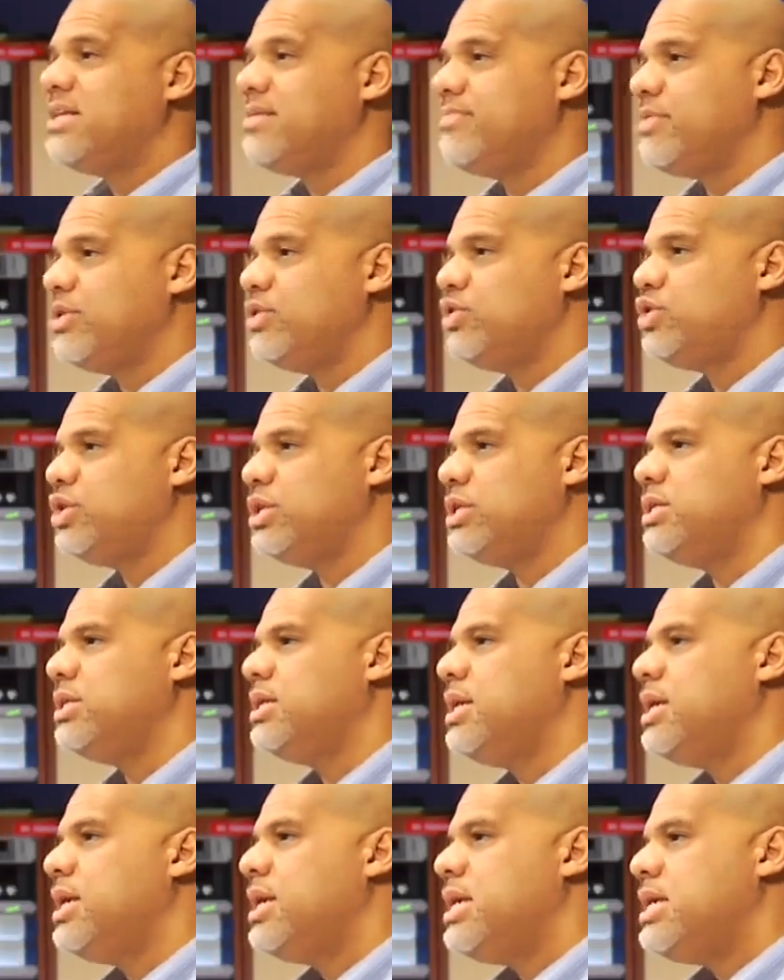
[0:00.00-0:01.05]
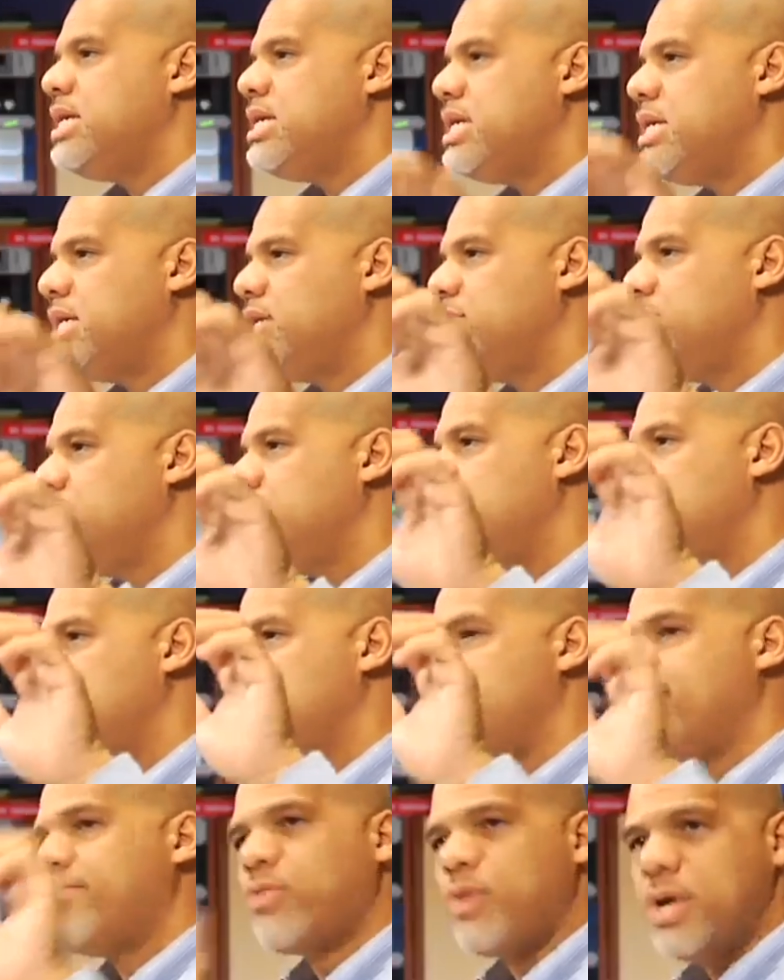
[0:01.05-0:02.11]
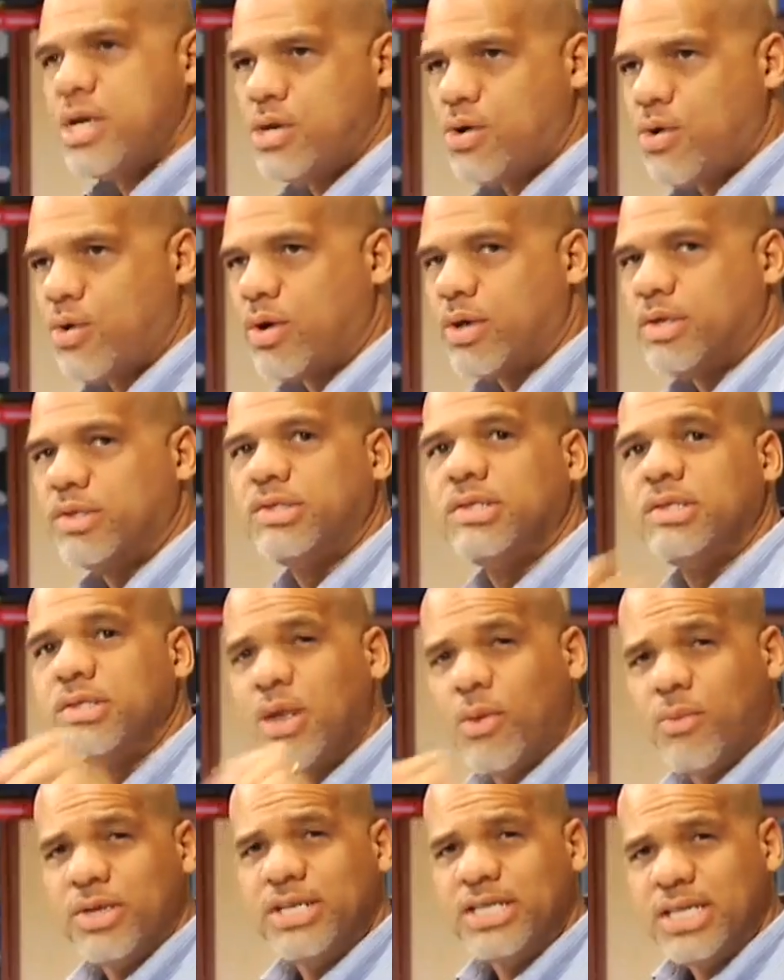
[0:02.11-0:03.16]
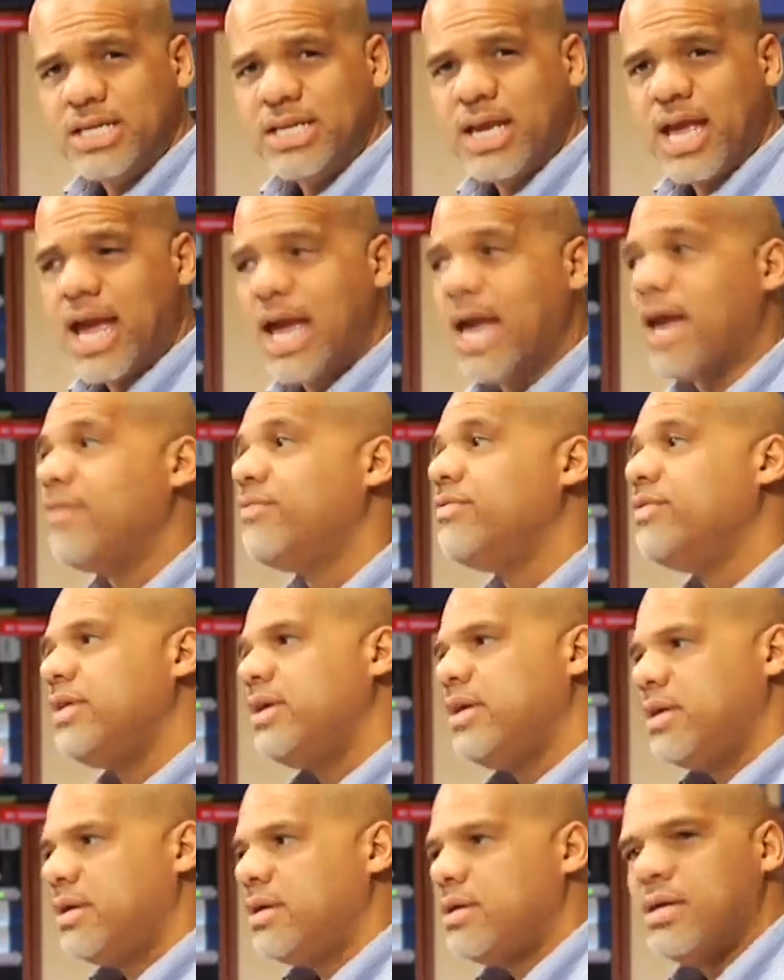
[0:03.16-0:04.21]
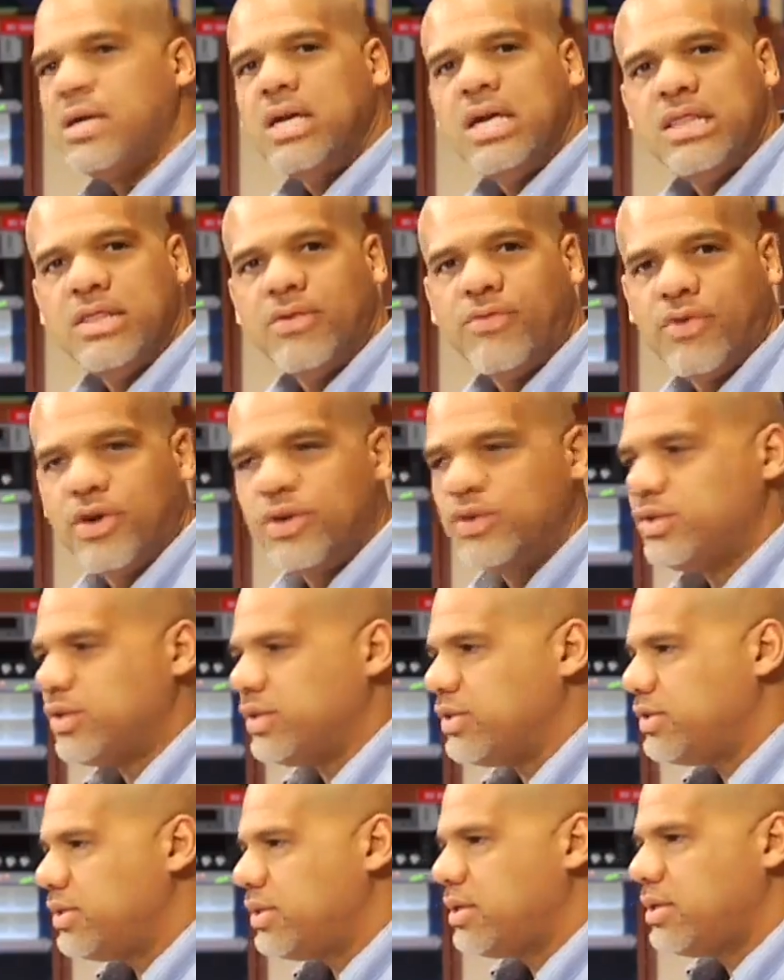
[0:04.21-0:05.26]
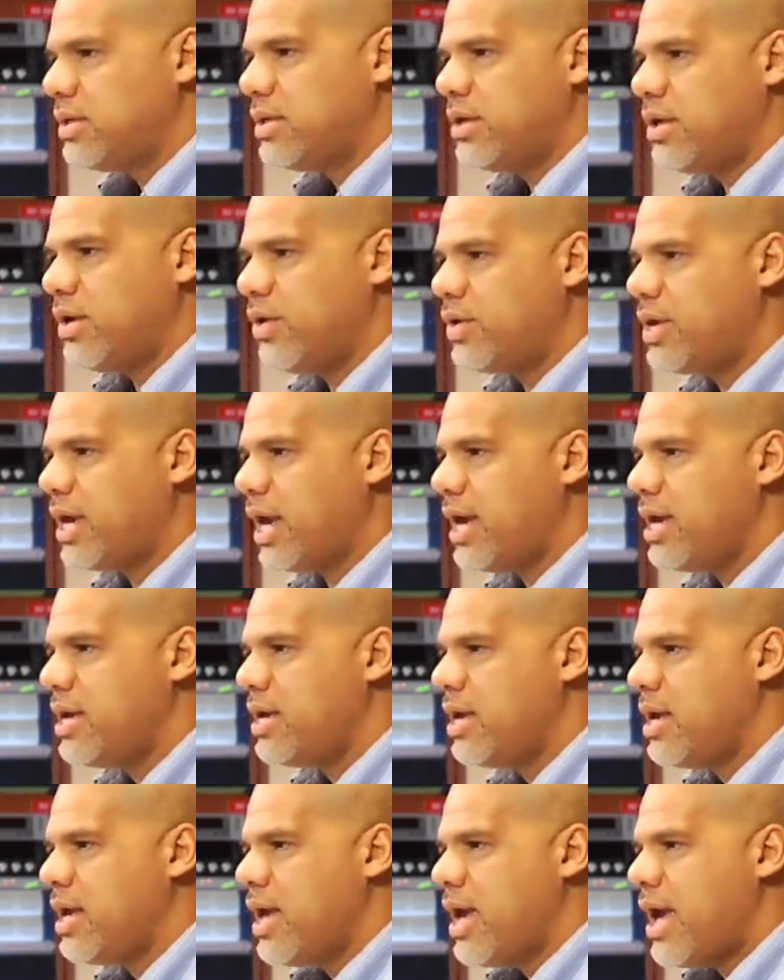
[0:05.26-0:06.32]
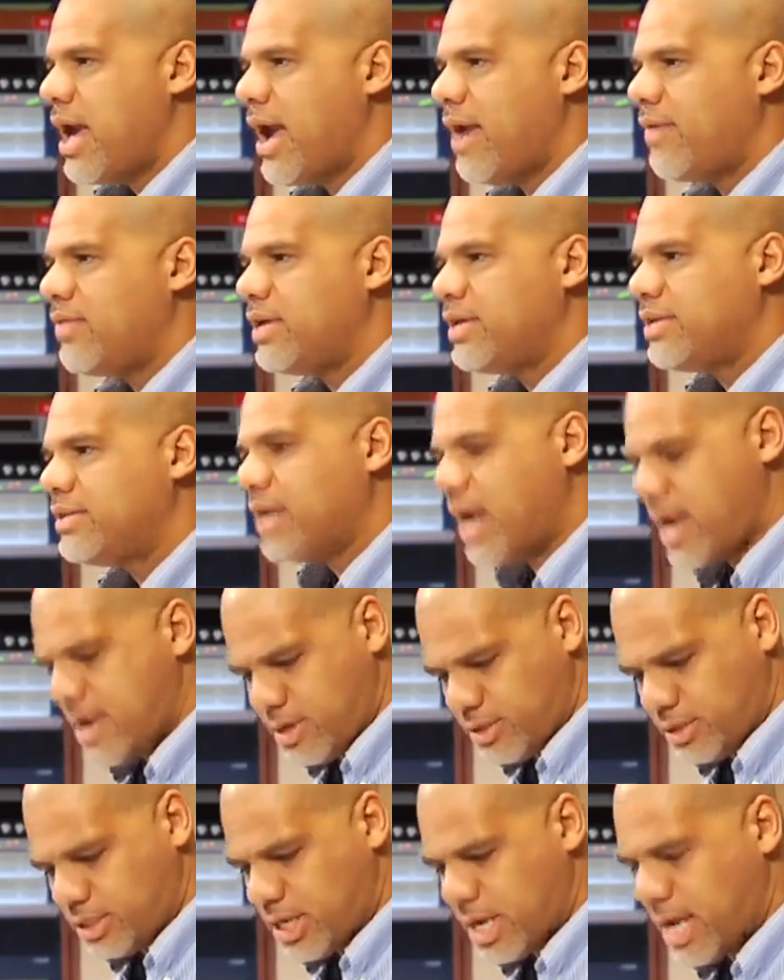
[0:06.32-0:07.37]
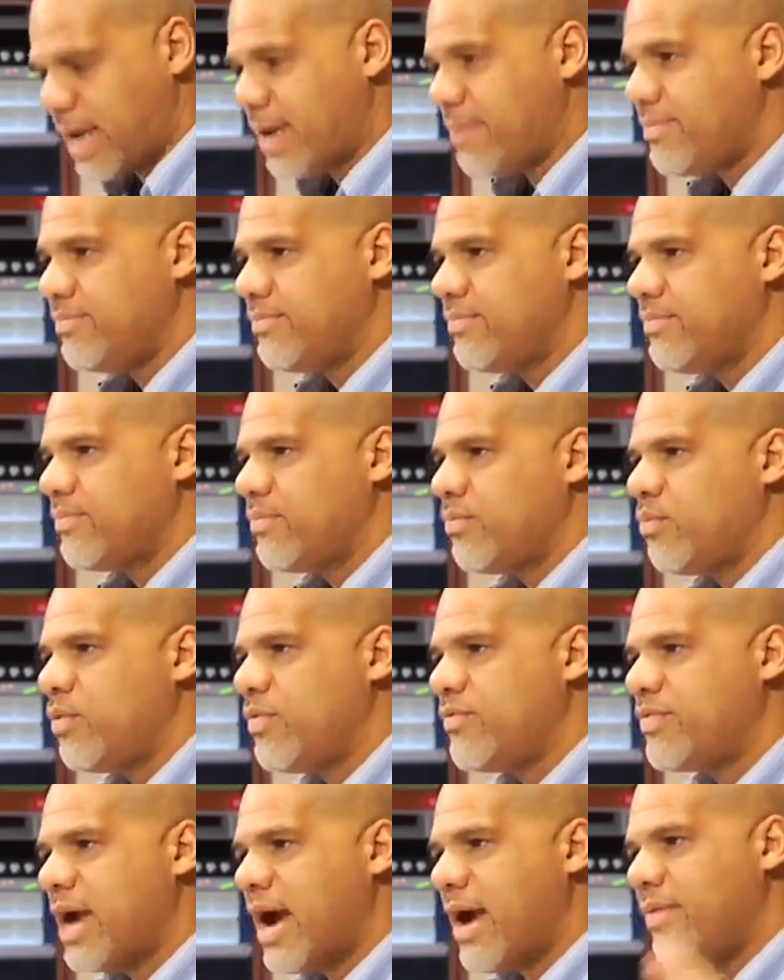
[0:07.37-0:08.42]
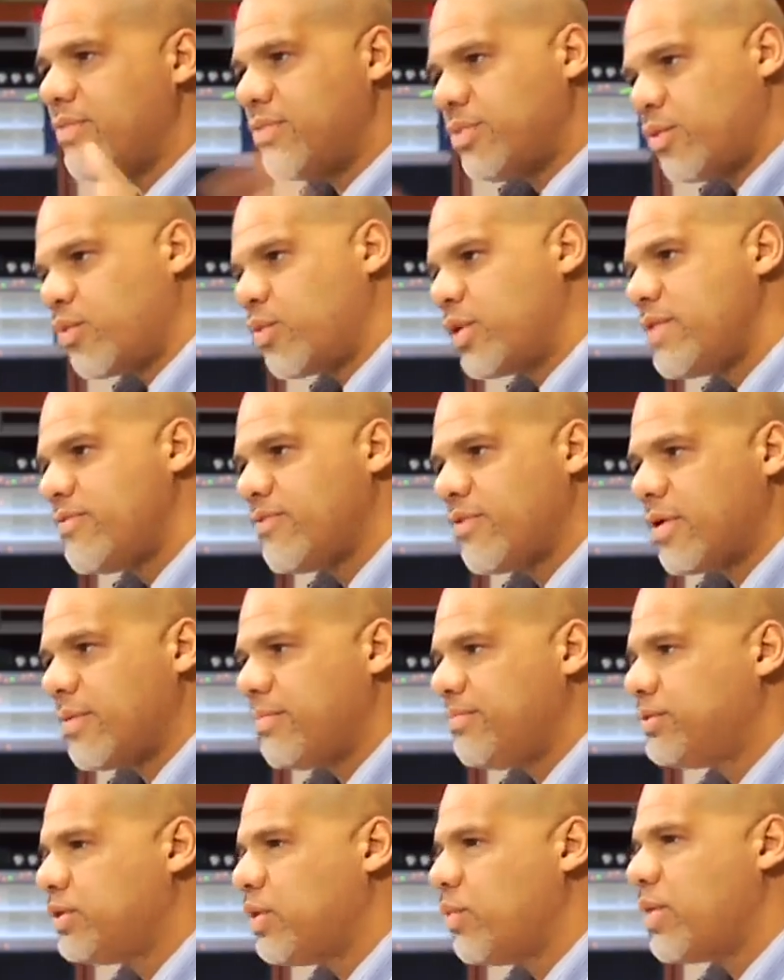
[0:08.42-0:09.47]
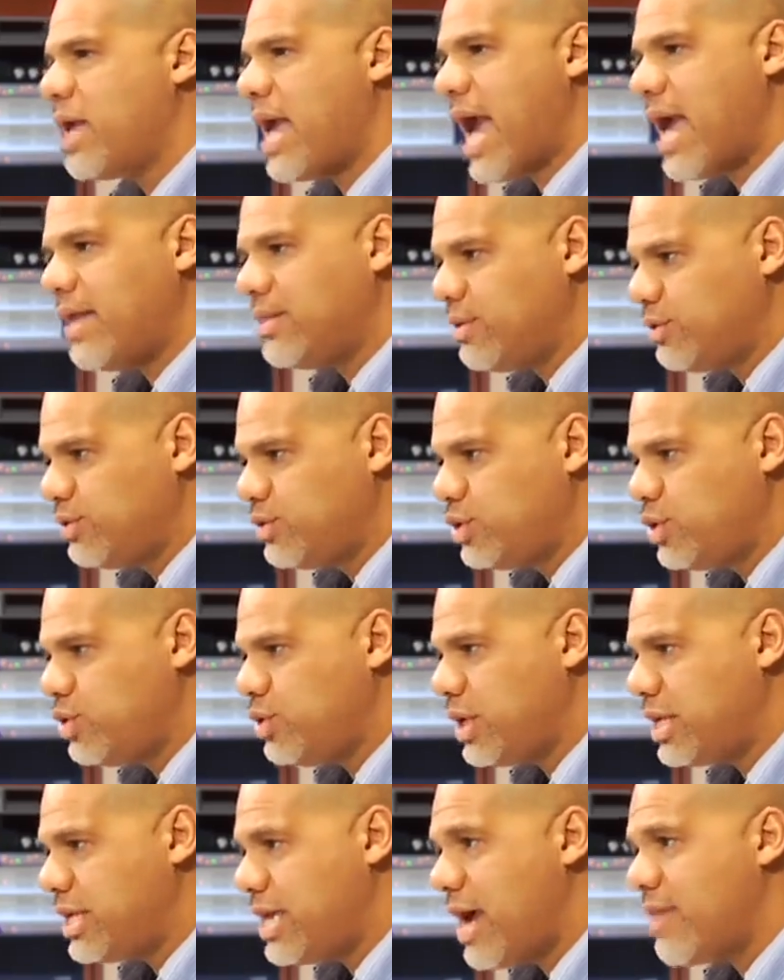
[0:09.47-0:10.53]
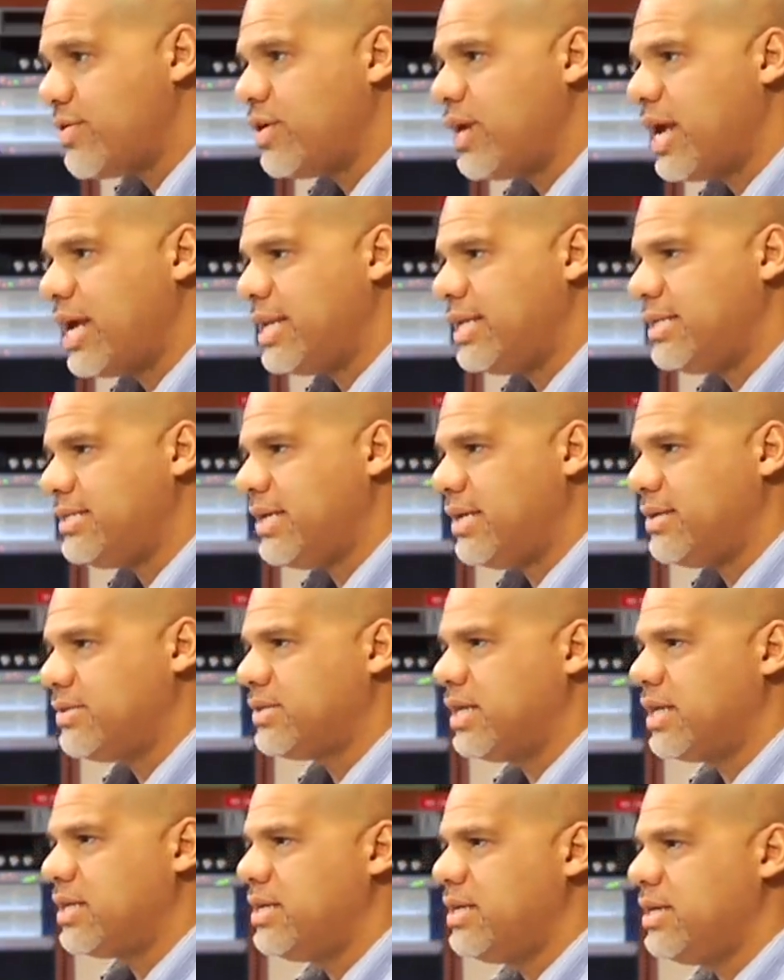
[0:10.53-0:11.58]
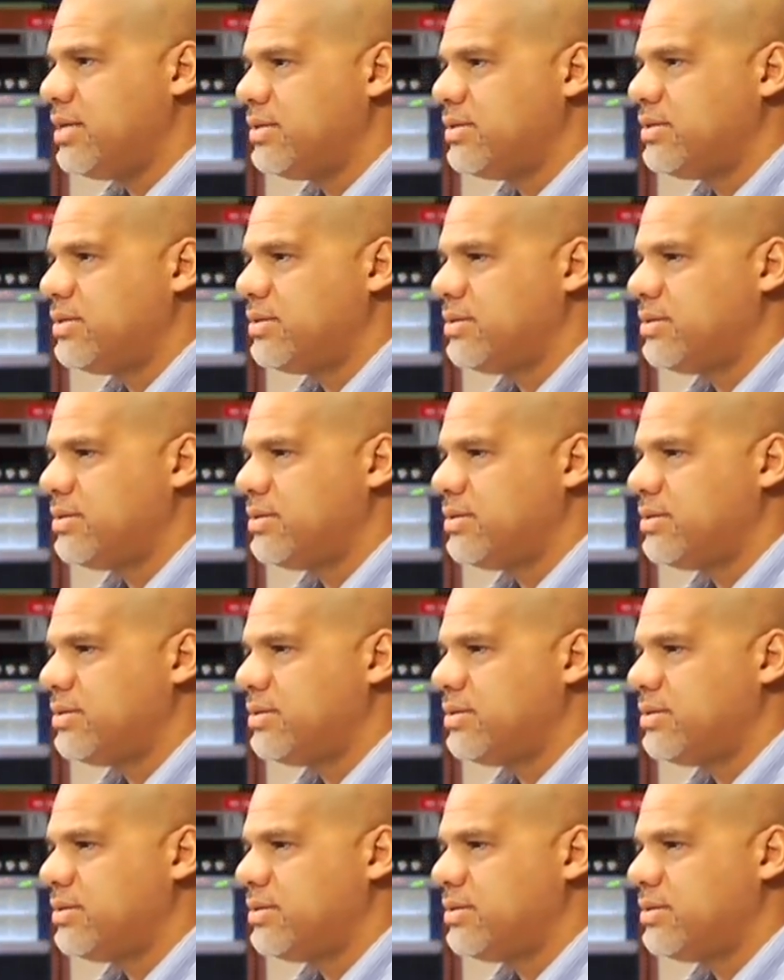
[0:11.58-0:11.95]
dimension in the pre-chorus that we didn't have in the verses, okay? And the entire time, we've got the reverb. So we add those two together and it sounds like this.